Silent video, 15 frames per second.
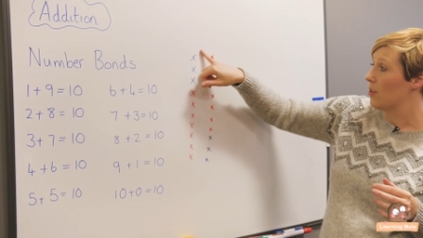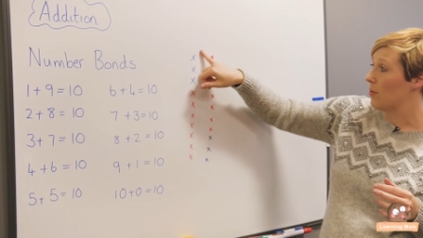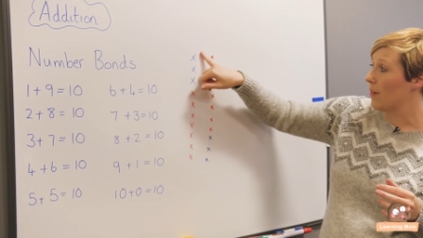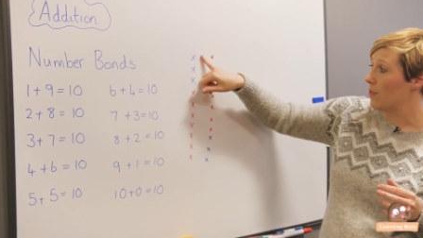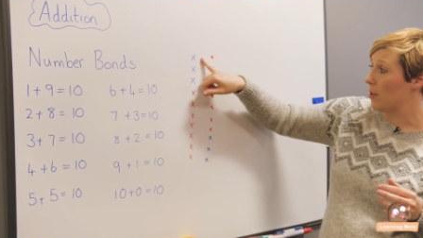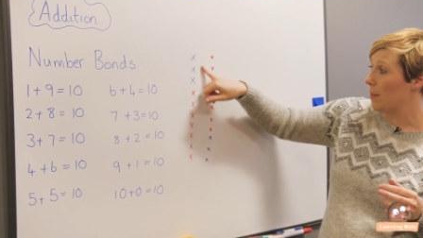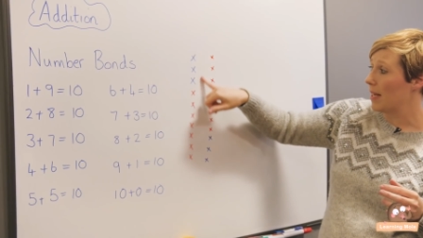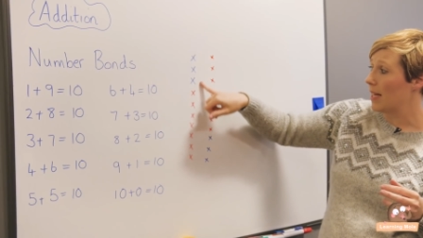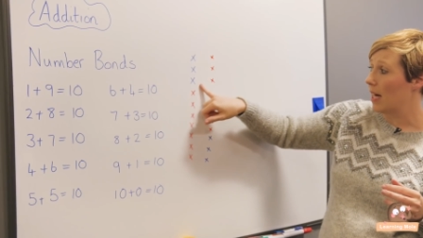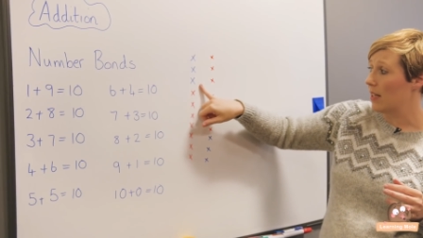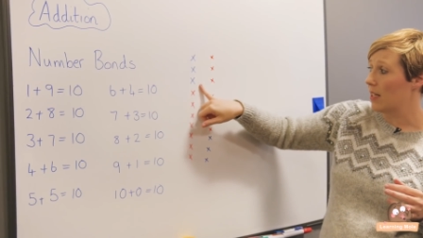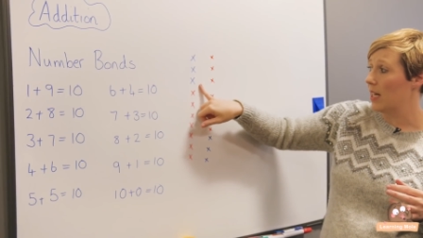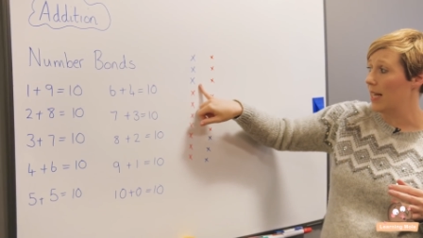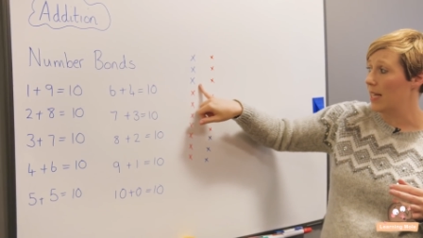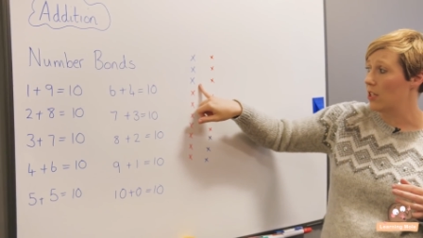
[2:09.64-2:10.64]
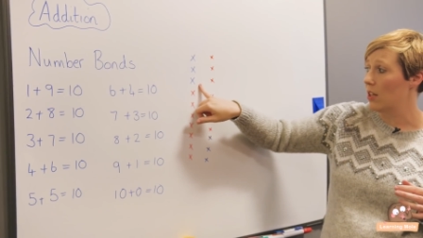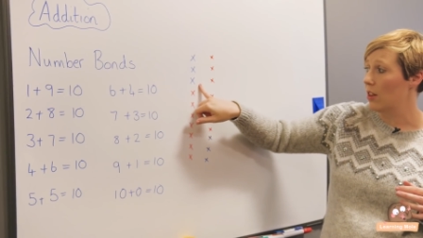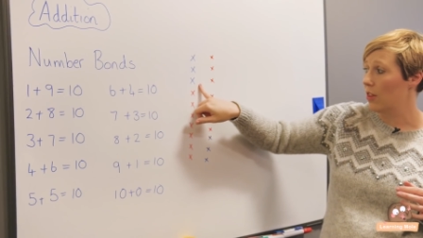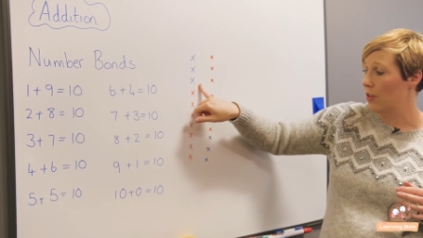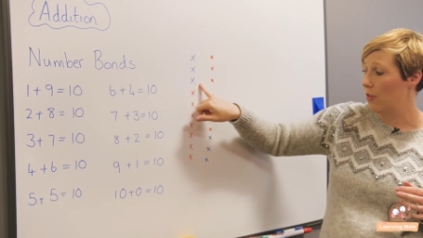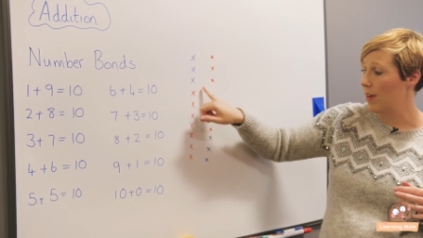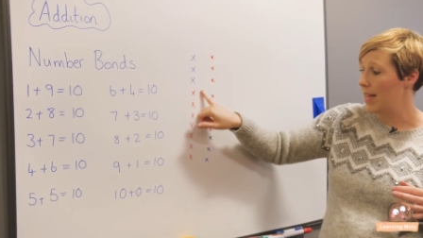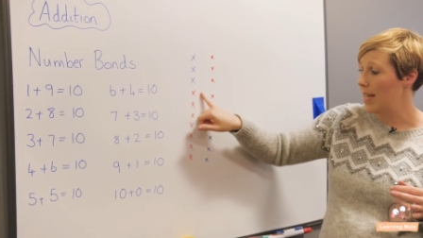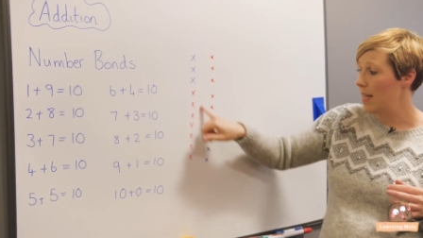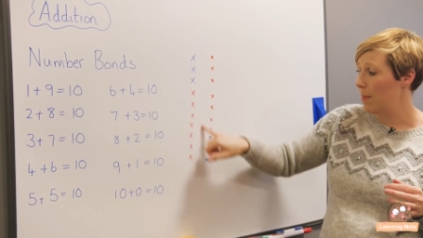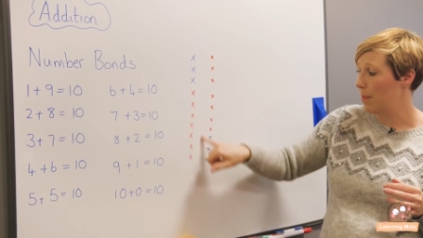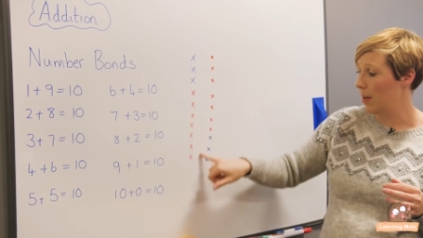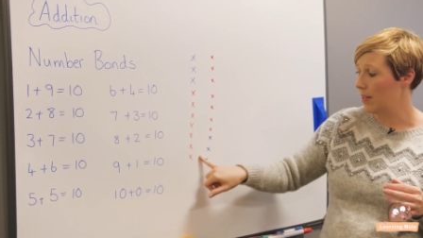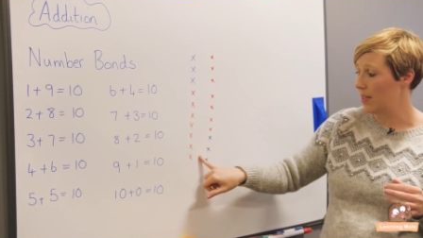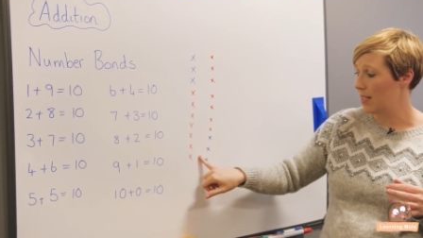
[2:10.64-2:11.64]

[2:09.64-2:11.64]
So I've done my calculation, 3 plus